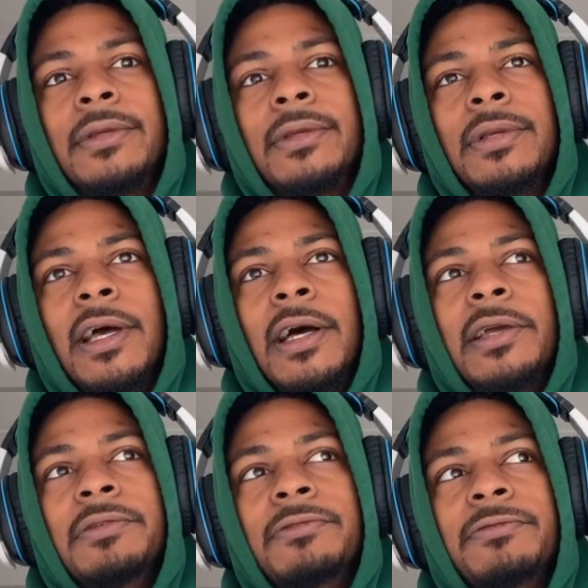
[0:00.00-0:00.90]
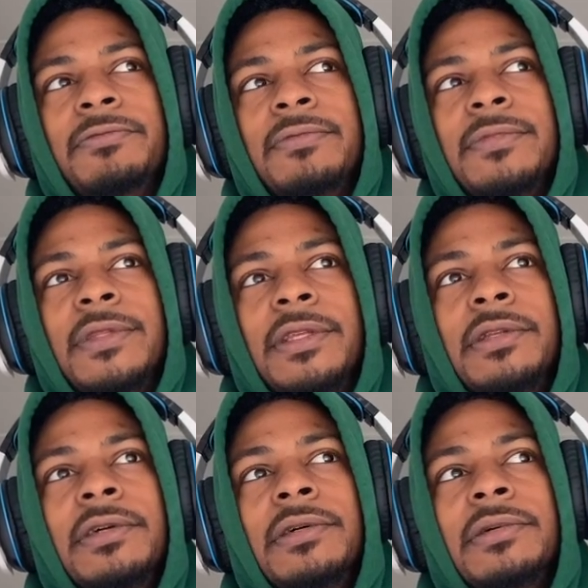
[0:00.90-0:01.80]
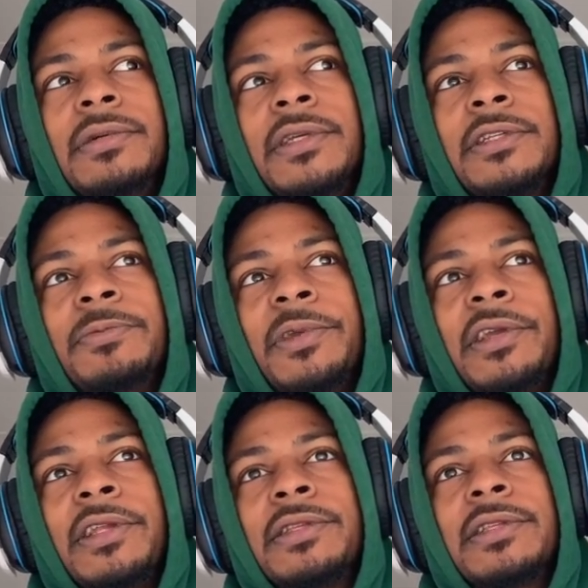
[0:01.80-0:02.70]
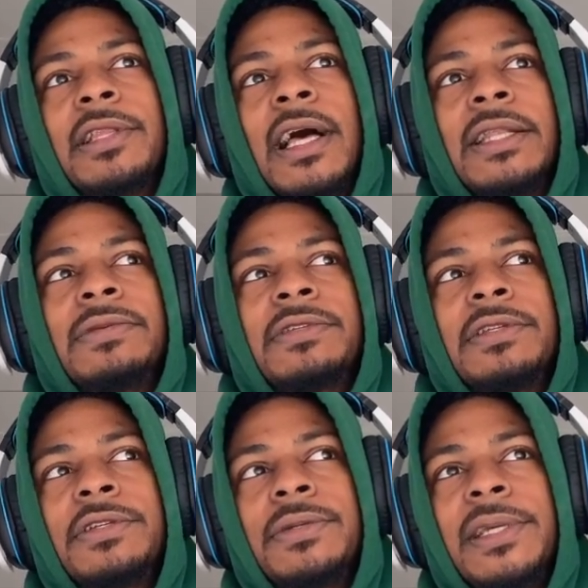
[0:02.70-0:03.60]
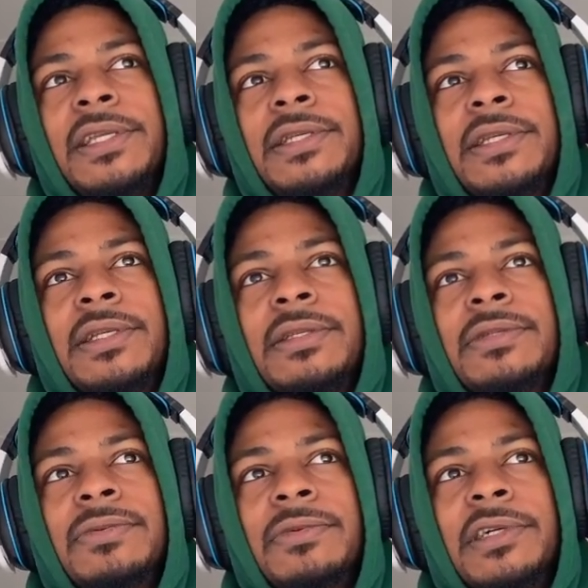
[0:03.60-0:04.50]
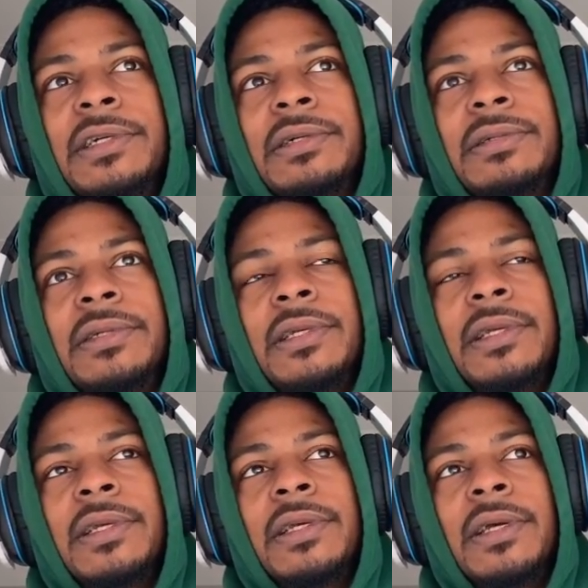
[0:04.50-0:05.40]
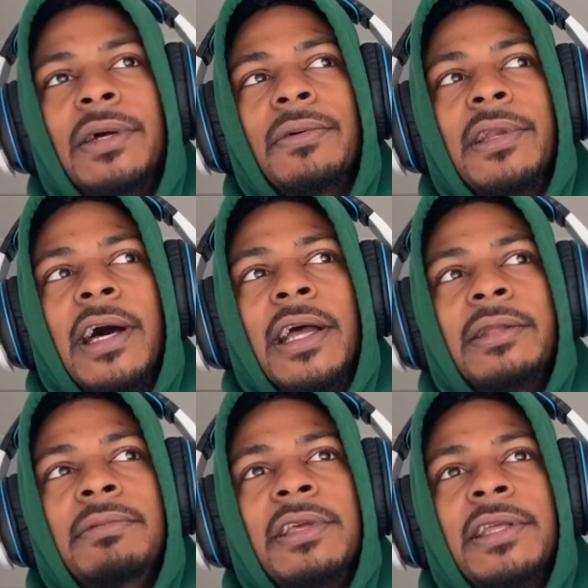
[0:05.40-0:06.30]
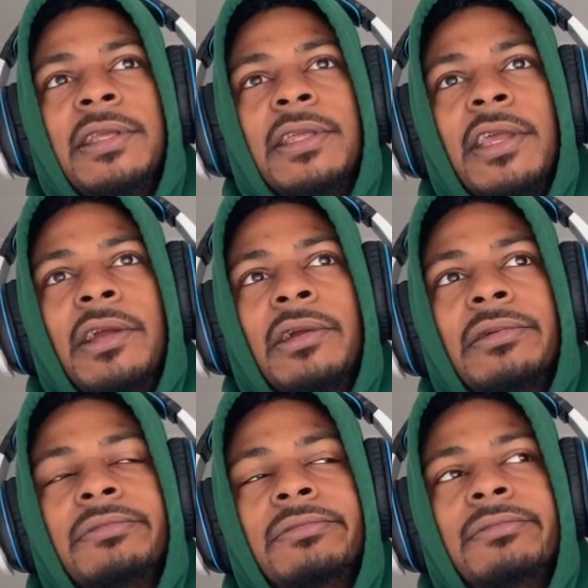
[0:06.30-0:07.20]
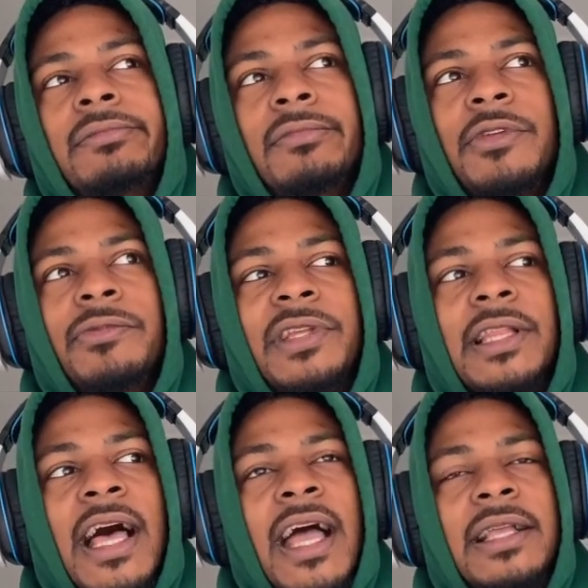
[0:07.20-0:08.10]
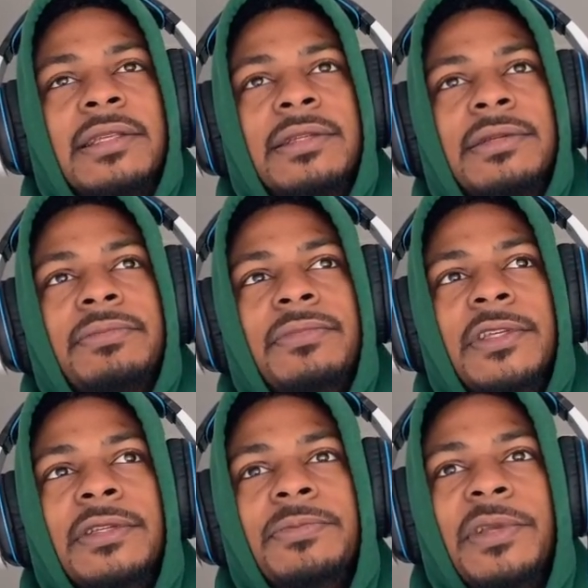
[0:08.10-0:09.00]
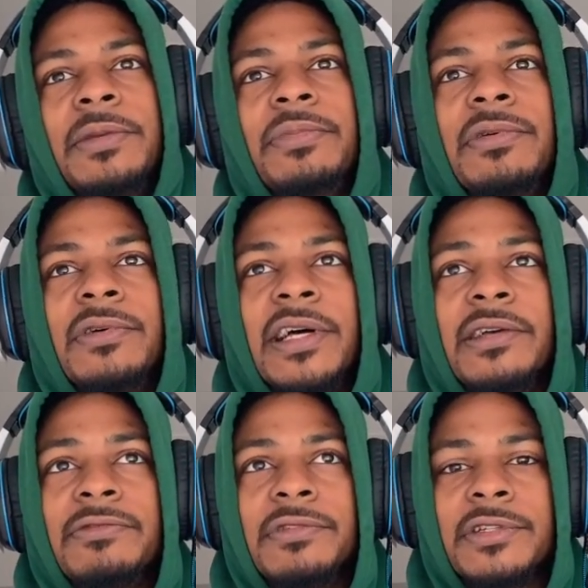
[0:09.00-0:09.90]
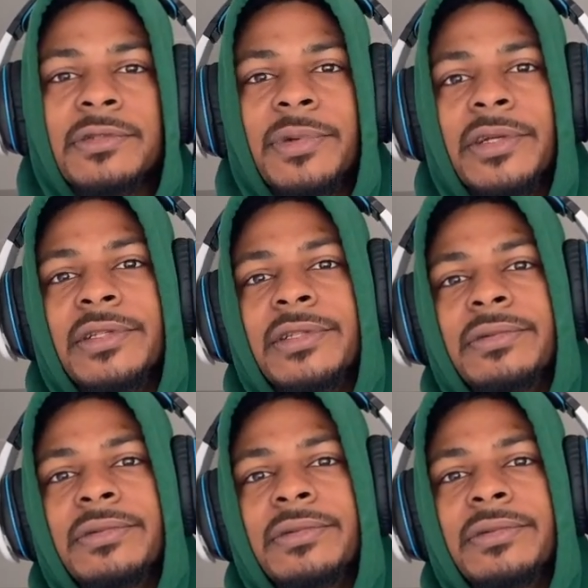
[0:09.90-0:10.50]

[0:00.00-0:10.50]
I've, experienced a lot of situations where when I didn't care, relaxed, these people have dispersed.